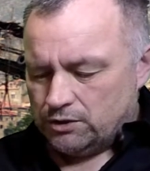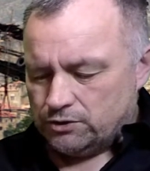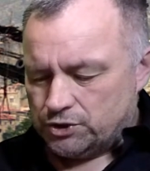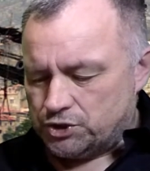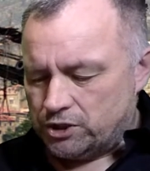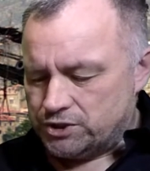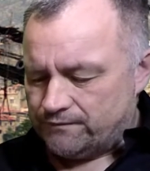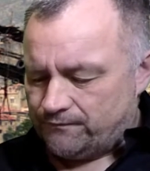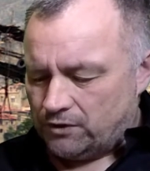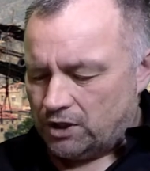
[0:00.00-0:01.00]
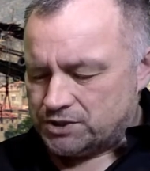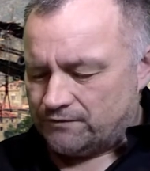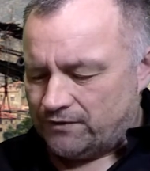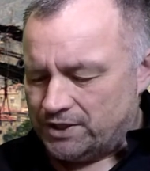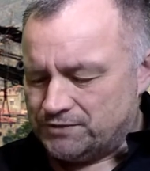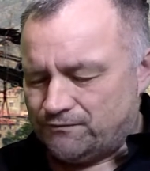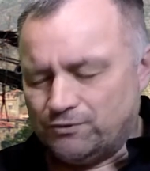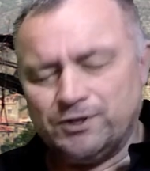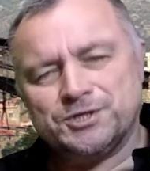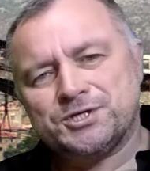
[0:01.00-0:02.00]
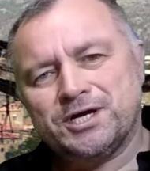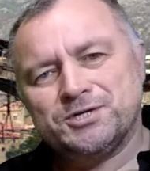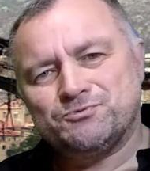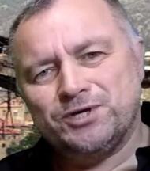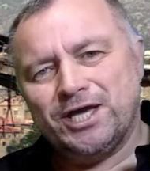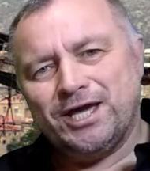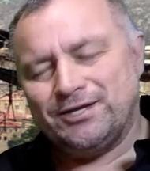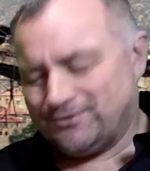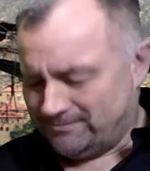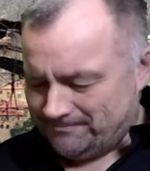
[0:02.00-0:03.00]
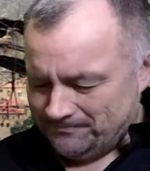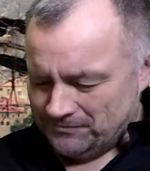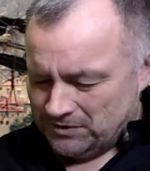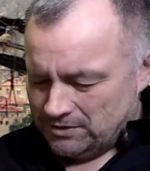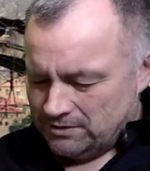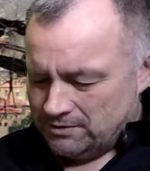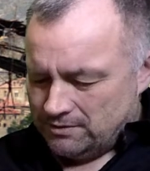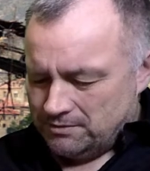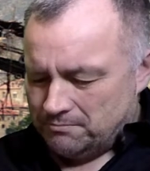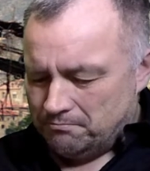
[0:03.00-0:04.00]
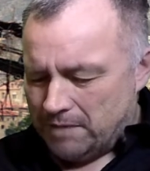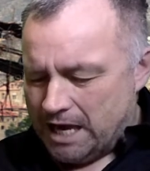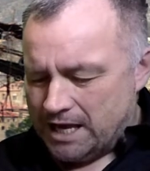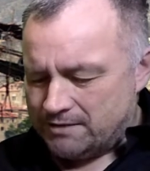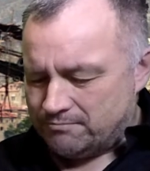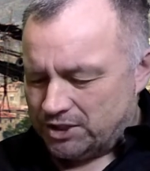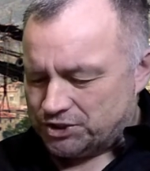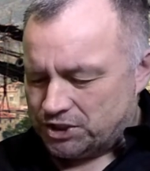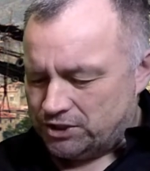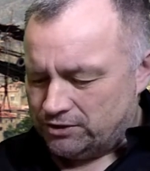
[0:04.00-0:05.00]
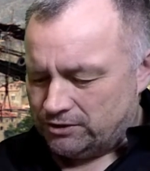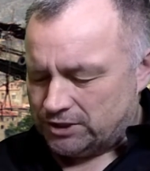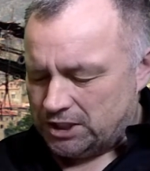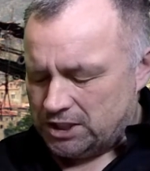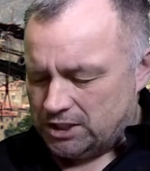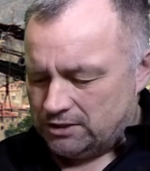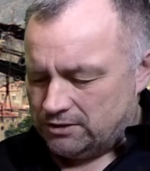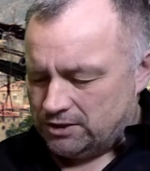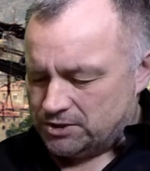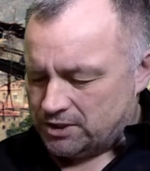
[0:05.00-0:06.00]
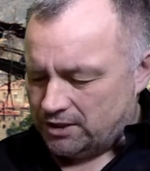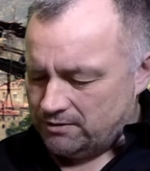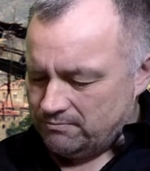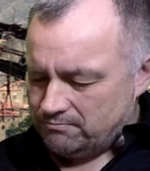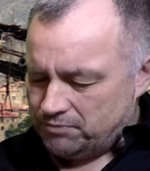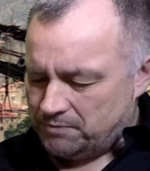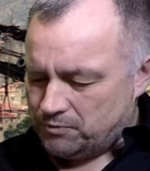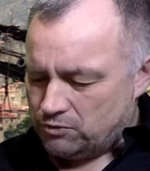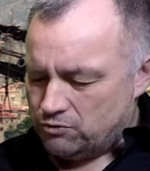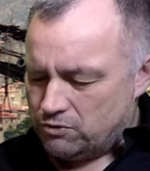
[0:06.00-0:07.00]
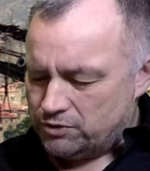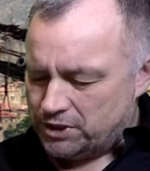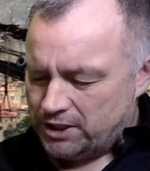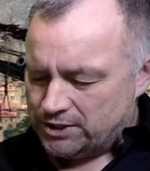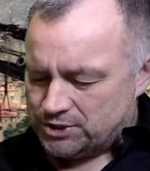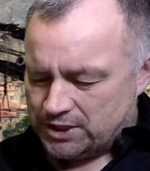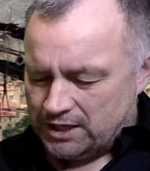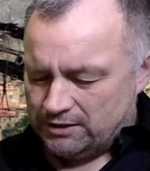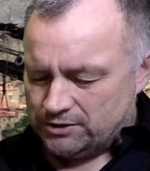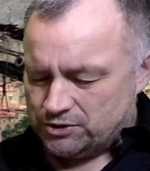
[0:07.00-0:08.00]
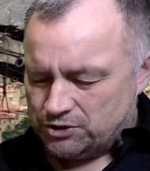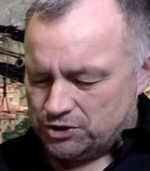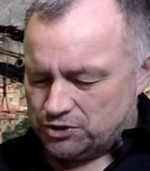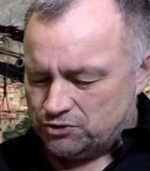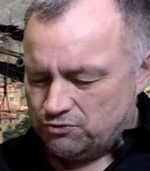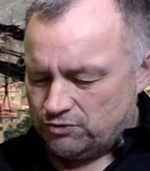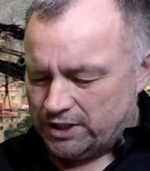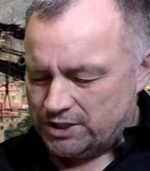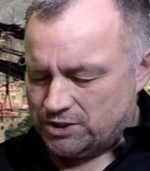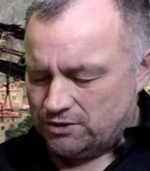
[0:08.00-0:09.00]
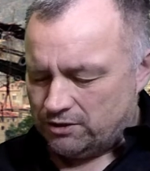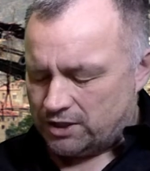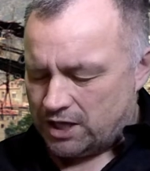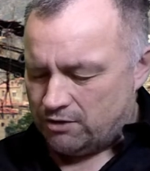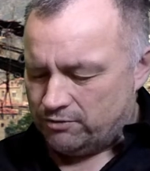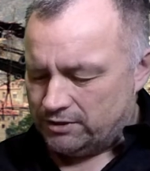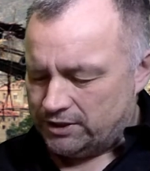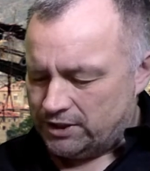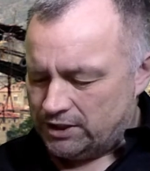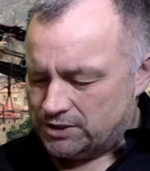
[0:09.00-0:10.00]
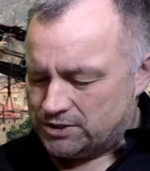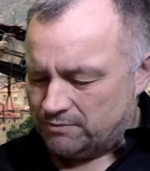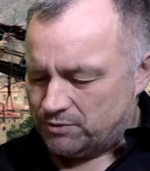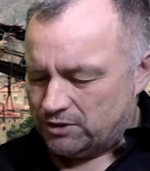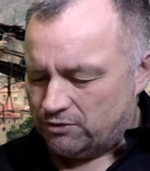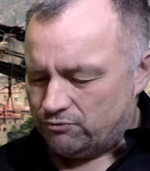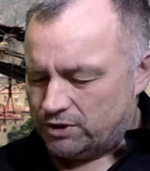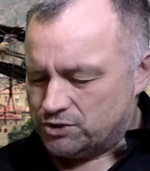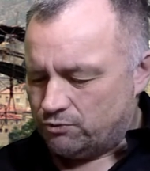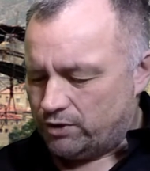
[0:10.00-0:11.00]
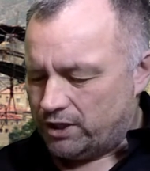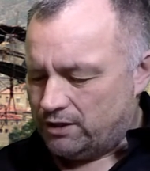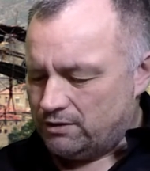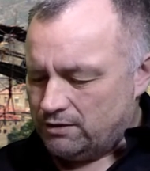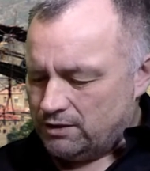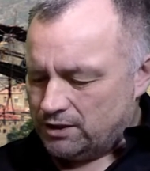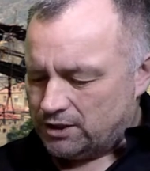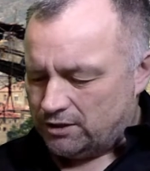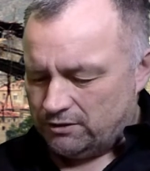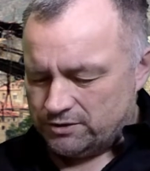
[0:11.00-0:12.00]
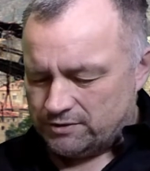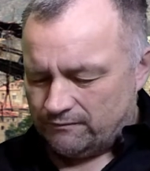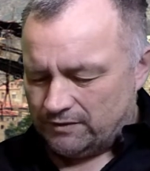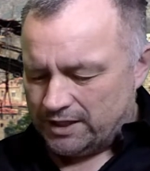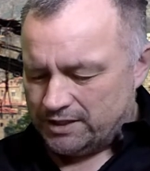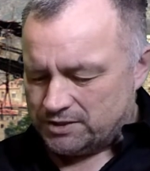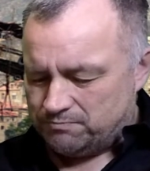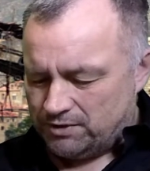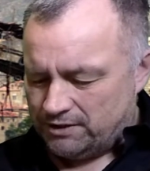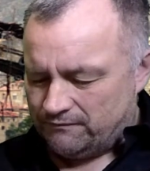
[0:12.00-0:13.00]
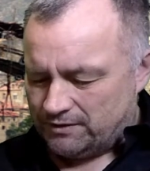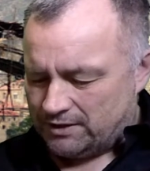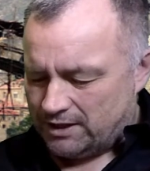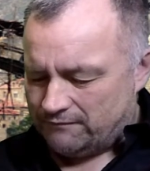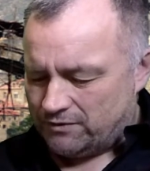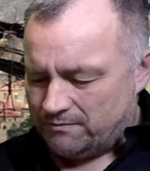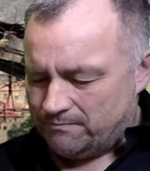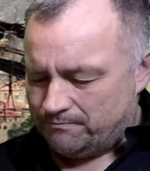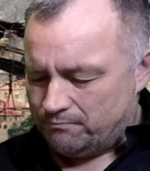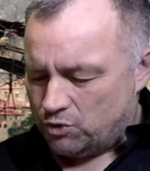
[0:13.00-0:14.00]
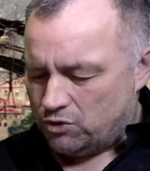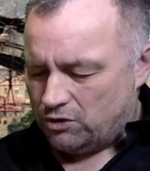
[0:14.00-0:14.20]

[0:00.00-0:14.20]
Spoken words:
The sergeant philosophized for us as we ate. "Man must kill to eat," he said. "People who only eat salads are just too lazy or cowardly to eat something that runs away. Killers of lettuce believe that they have the moral